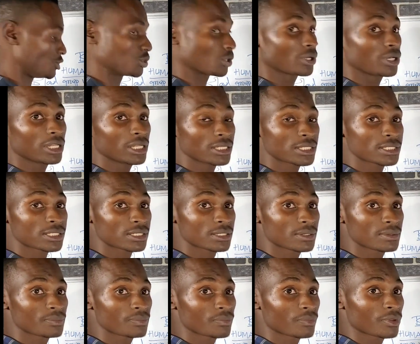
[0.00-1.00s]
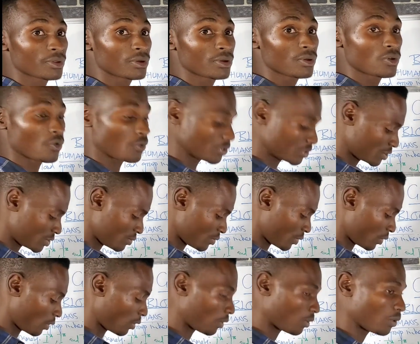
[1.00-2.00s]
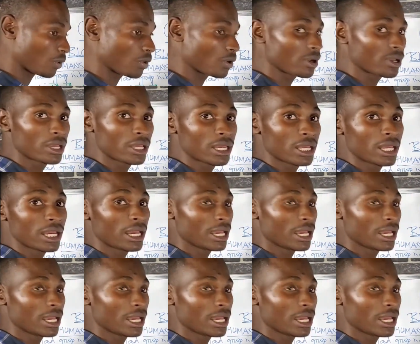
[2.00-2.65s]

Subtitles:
jaundice, which you call